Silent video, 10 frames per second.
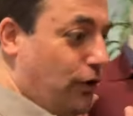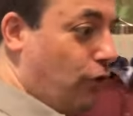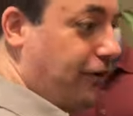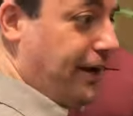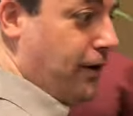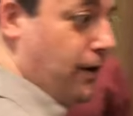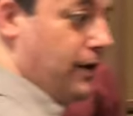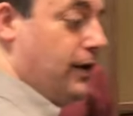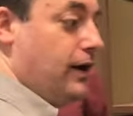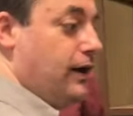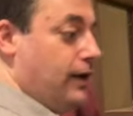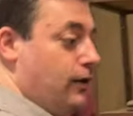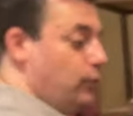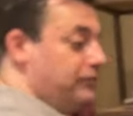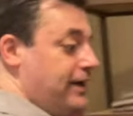Over here,
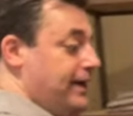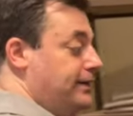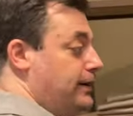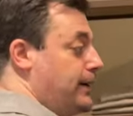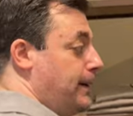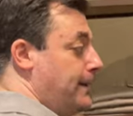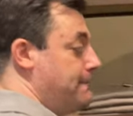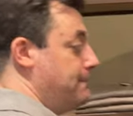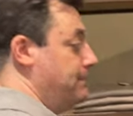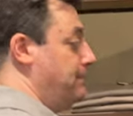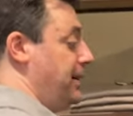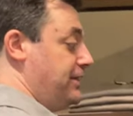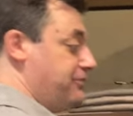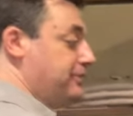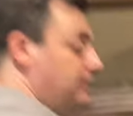uh, we've had uh,
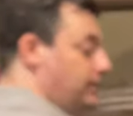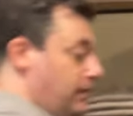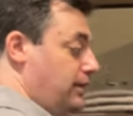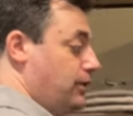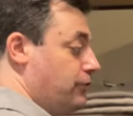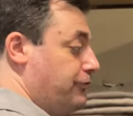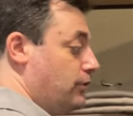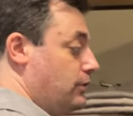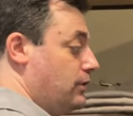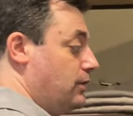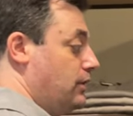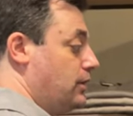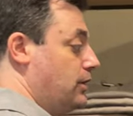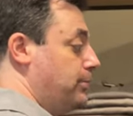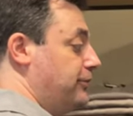Benson in here for a
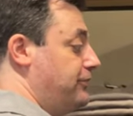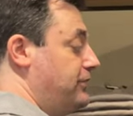couple of